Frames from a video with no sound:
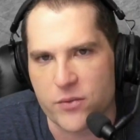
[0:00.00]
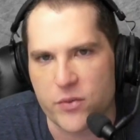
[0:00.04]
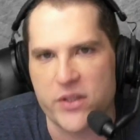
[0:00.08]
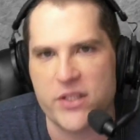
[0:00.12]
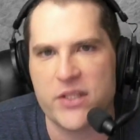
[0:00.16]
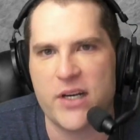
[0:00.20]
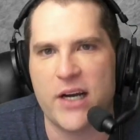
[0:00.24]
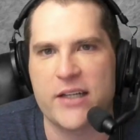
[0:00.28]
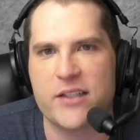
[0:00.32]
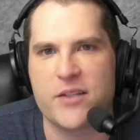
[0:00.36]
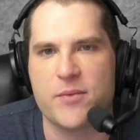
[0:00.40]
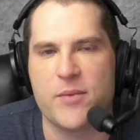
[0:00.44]
We
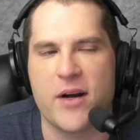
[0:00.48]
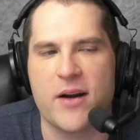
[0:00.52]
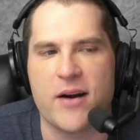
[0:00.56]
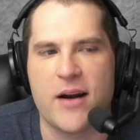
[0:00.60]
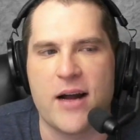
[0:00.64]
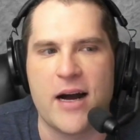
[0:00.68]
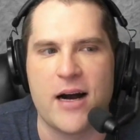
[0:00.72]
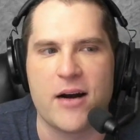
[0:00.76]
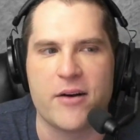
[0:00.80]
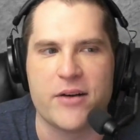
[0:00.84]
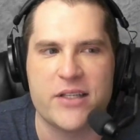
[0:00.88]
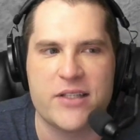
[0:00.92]
talked about
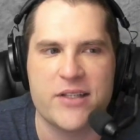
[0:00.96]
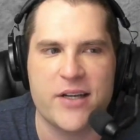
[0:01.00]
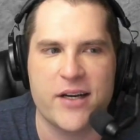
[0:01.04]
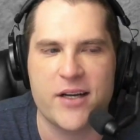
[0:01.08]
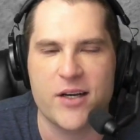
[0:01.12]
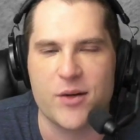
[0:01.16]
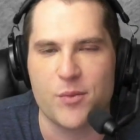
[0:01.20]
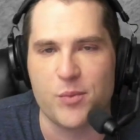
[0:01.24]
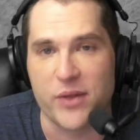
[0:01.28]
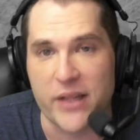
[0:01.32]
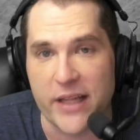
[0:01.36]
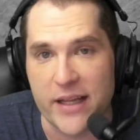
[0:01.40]
how he's not
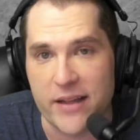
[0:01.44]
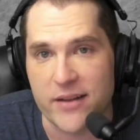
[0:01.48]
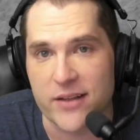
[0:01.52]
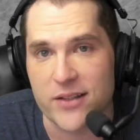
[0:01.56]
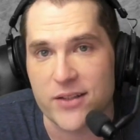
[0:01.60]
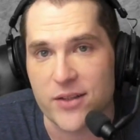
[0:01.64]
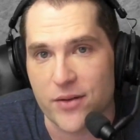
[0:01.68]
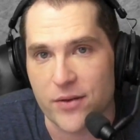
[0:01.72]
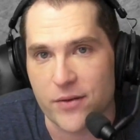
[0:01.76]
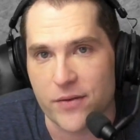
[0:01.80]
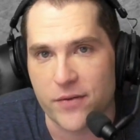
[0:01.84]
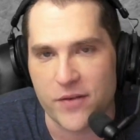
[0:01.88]
gonna play
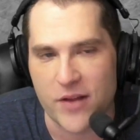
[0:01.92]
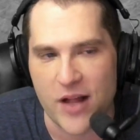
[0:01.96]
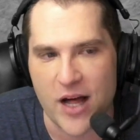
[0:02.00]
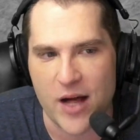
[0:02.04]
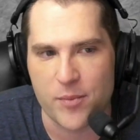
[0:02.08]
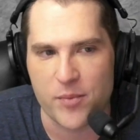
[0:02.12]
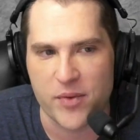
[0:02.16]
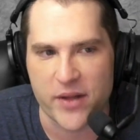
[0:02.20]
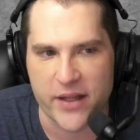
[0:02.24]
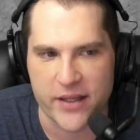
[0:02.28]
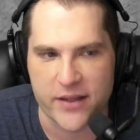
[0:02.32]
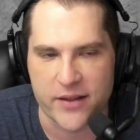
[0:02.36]
this on the
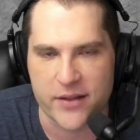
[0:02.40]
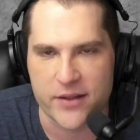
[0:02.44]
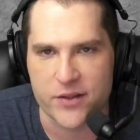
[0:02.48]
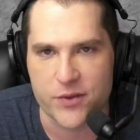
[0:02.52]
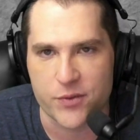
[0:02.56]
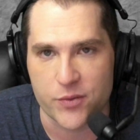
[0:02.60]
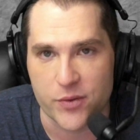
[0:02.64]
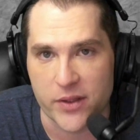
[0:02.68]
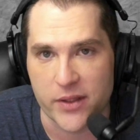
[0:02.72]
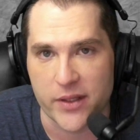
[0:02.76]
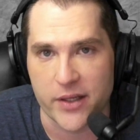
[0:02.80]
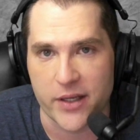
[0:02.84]
flop like
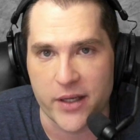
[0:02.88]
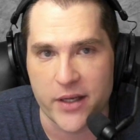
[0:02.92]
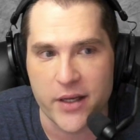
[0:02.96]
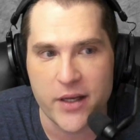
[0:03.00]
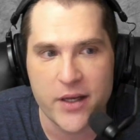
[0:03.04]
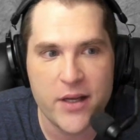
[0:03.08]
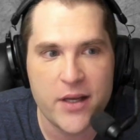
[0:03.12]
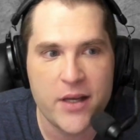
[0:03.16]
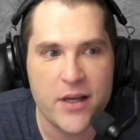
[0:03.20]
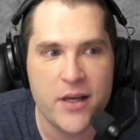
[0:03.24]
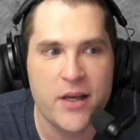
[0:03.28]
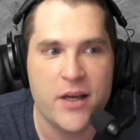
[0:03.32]
this really
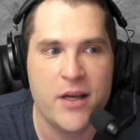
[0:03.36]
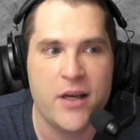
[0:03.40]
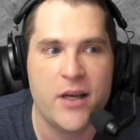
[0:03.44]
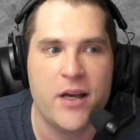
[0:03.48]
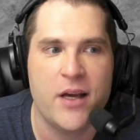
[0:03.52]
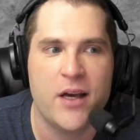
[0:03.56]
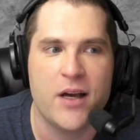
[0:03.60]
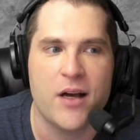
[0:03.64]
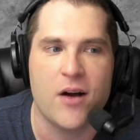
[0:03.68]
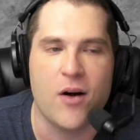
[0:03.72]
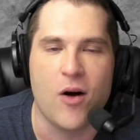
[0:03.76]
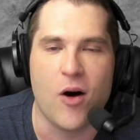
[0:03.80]

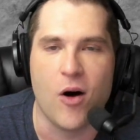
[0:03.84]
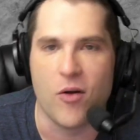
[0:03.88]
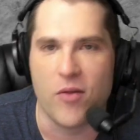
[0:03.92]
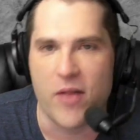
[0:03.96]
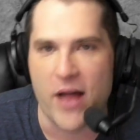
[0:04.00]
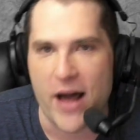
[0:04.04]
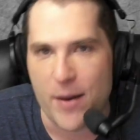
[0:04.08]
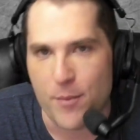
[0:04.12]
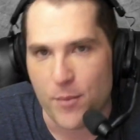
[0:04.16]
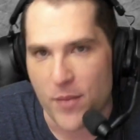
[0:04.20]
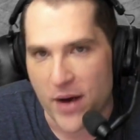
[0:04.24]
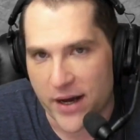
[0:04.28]
all
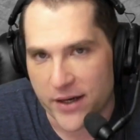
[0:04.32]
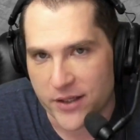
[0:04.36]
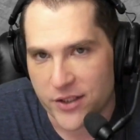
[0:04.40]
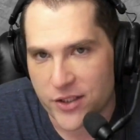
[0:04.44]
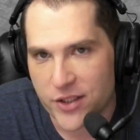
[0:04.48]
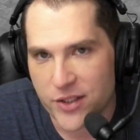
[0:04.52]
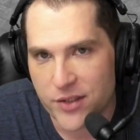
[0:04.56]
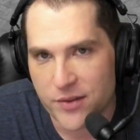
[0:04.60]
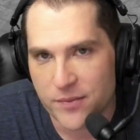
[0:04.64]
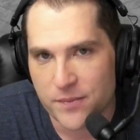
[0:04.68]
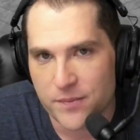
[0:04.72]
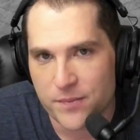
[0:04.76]
that
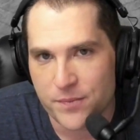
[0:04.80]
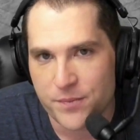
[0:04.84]
much.